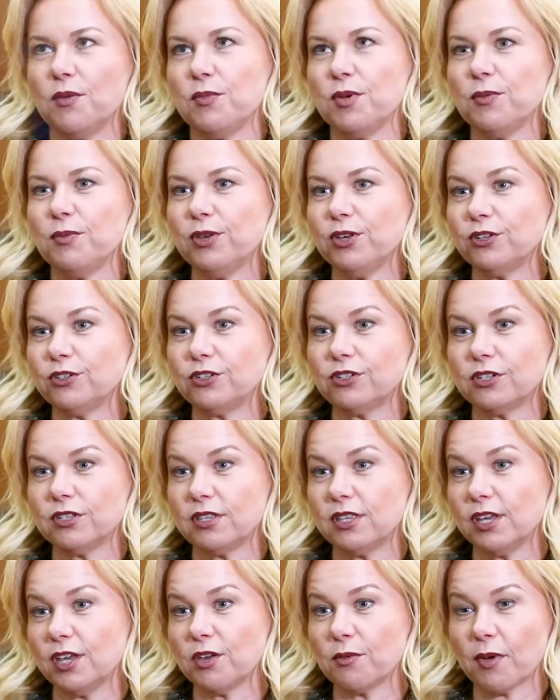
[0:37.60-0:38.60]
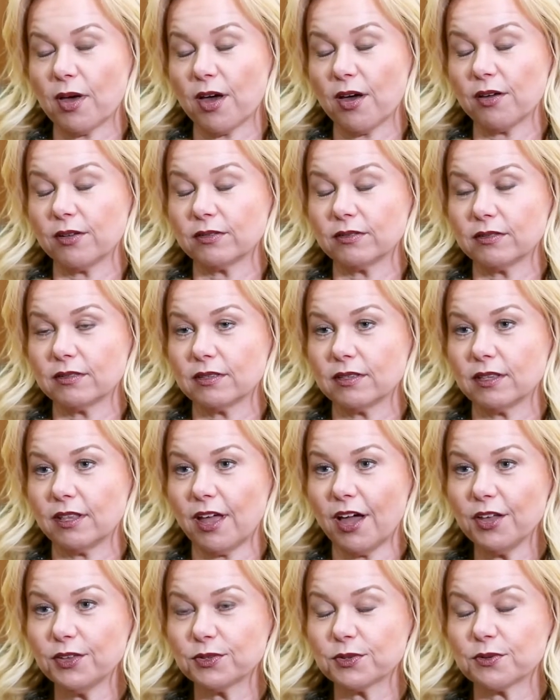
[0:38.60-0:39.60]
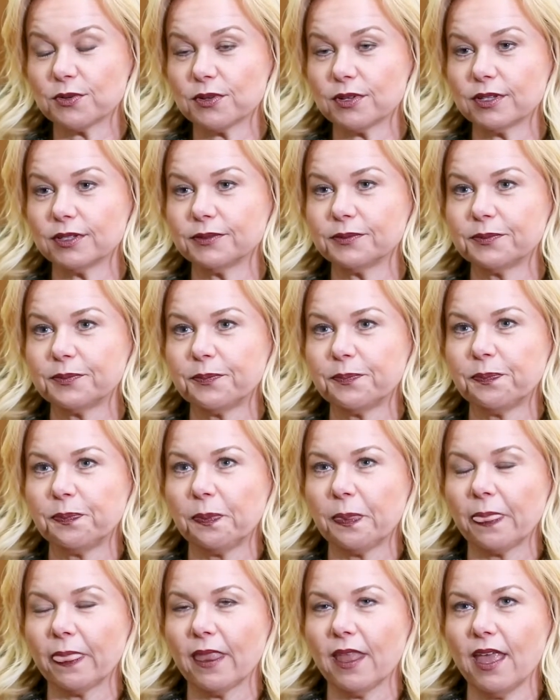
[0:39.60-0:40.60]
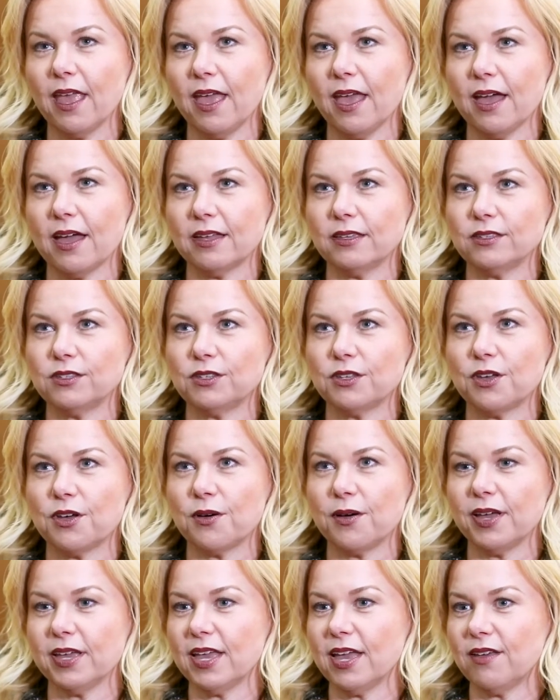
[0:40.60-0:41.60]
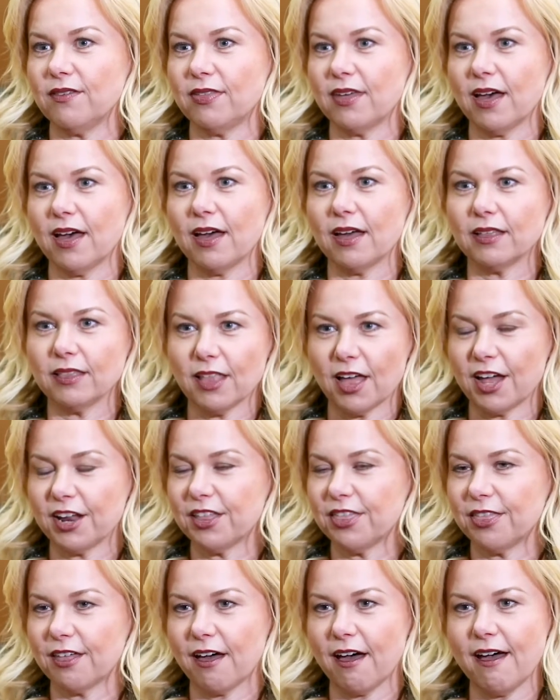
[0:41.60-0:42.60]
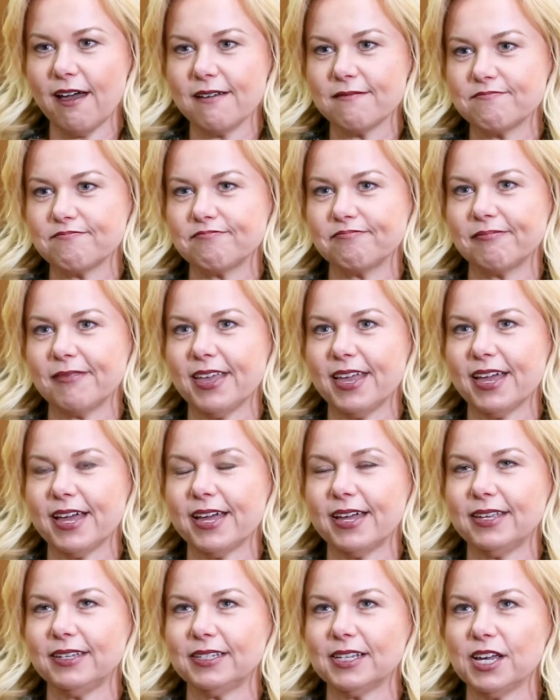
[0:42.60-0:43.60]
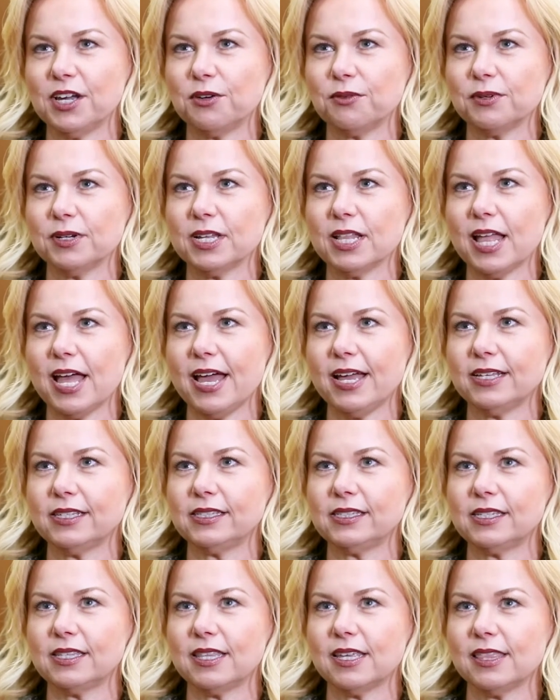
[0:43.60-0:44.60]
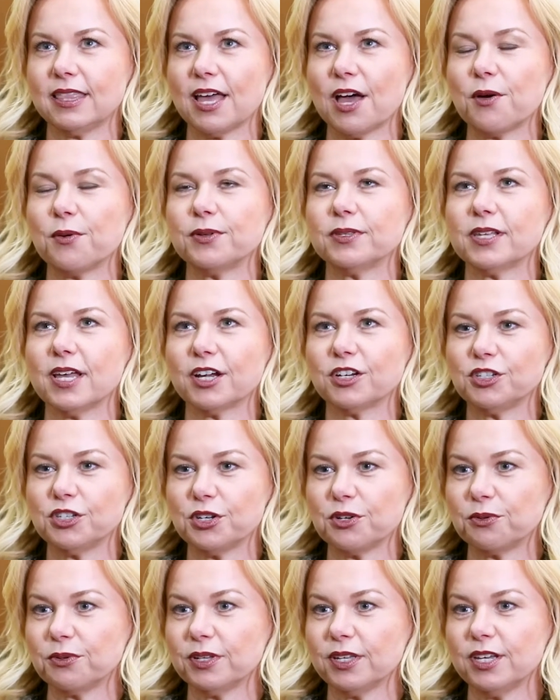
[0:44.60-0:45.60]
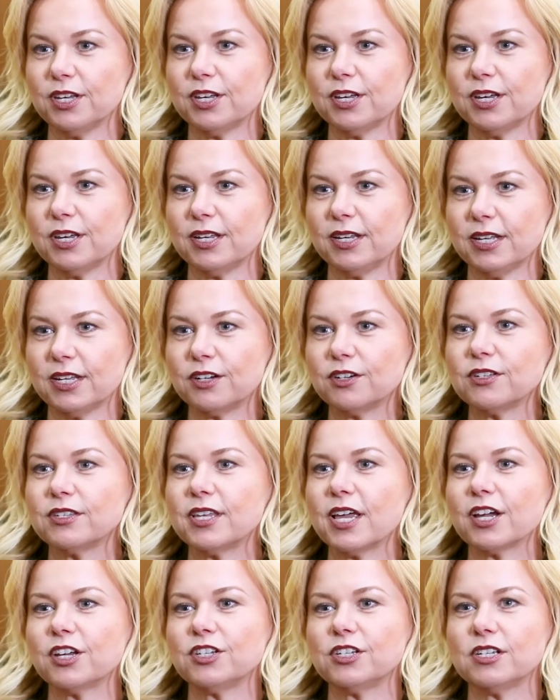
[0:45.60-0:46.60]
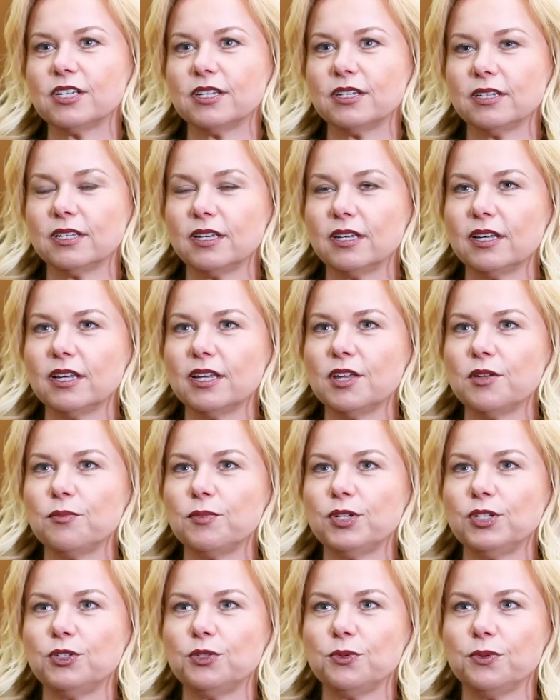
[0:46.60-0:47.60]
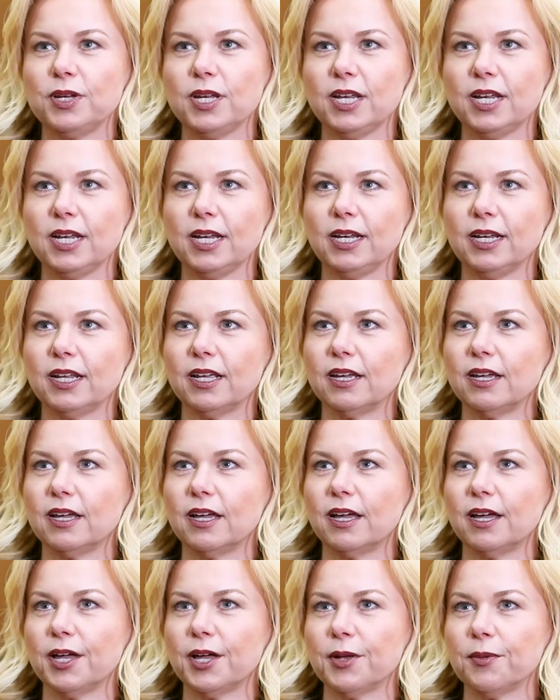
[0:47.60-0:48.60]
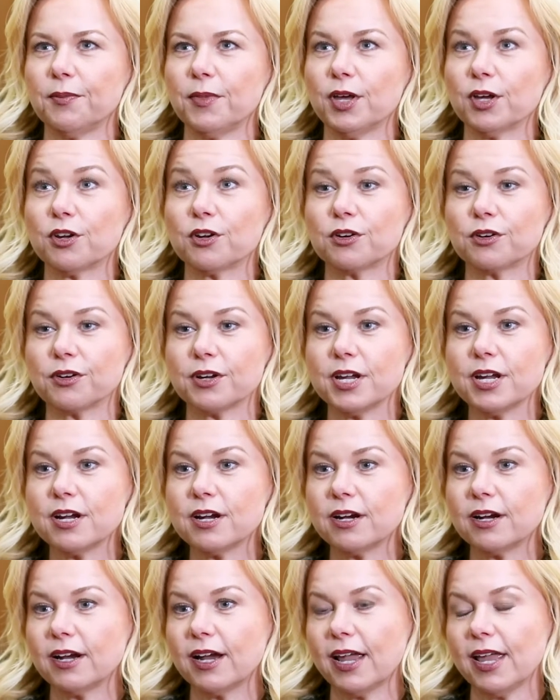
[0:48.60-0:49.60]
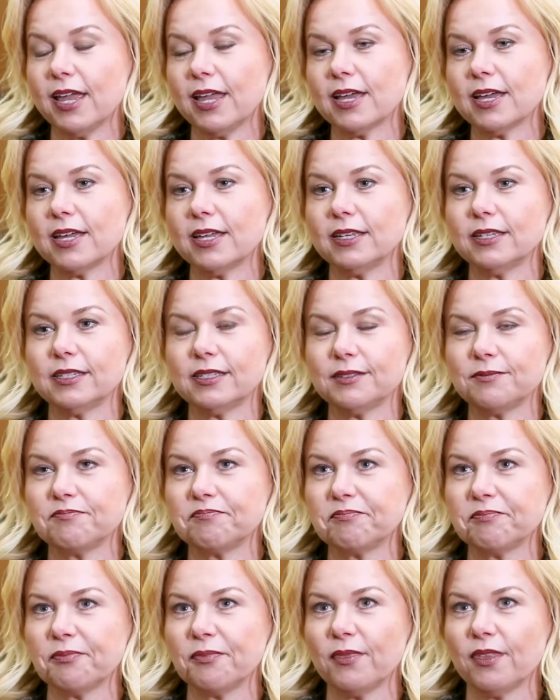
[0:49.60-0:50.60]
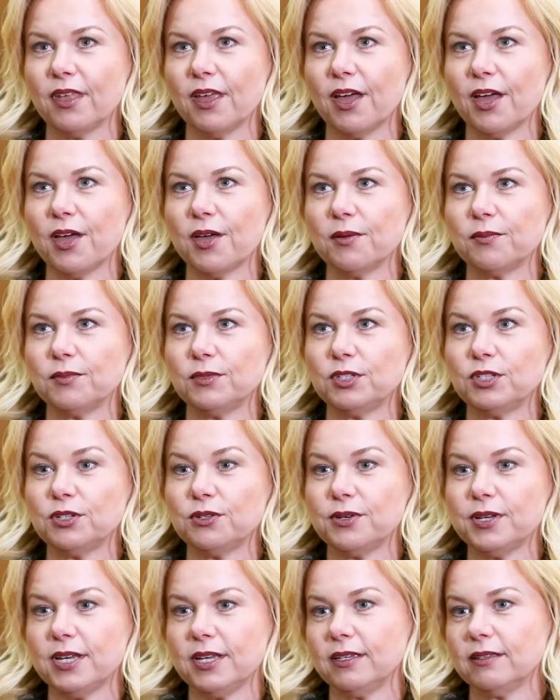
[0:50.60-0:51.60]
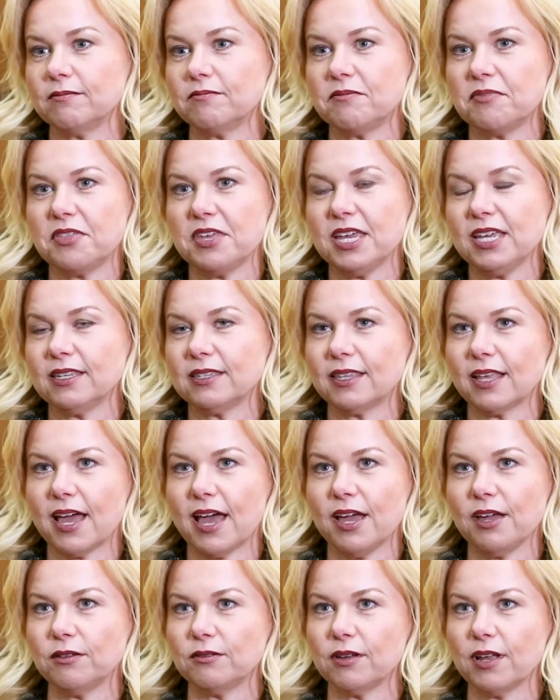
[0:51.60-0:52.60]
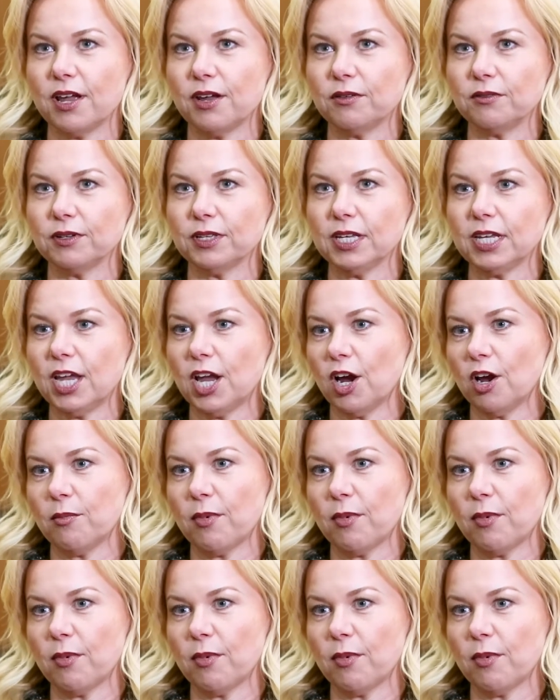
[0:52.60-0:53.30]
maybe you should think about law school. And so I gave that a lot of thought, and I realized that that was actually a really good intersection between a career and doing things that I really care